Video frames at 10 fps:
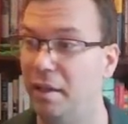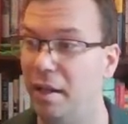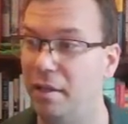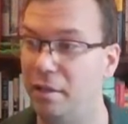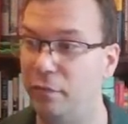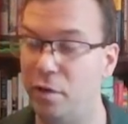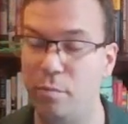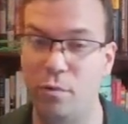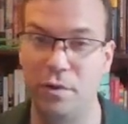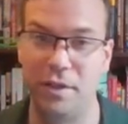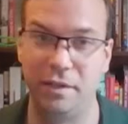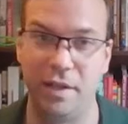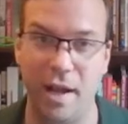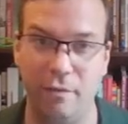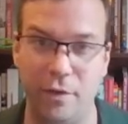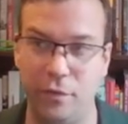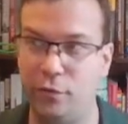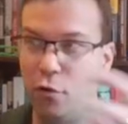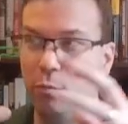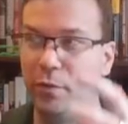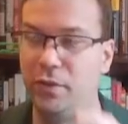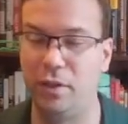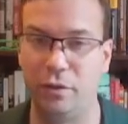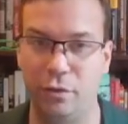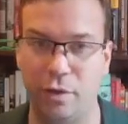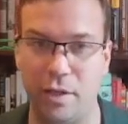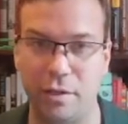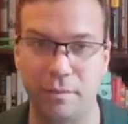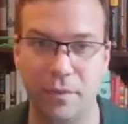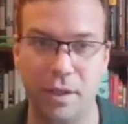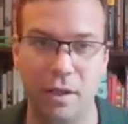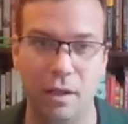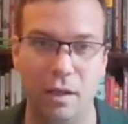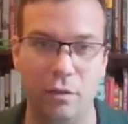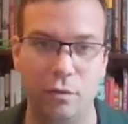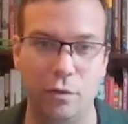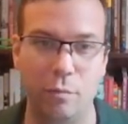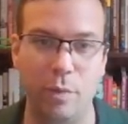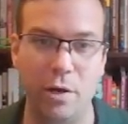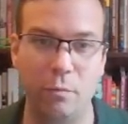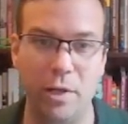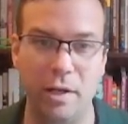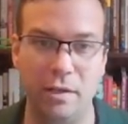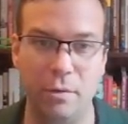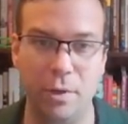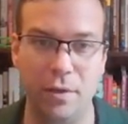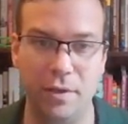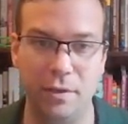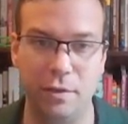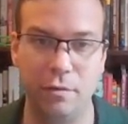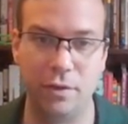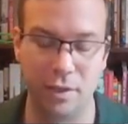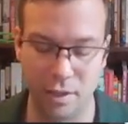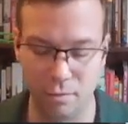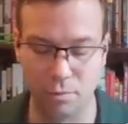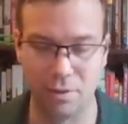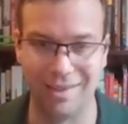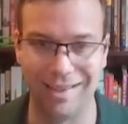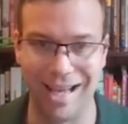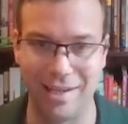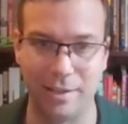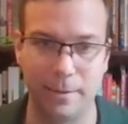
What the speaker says: It's very important to have the scopes constrained. So a better way to deal with this is to use the keyword let.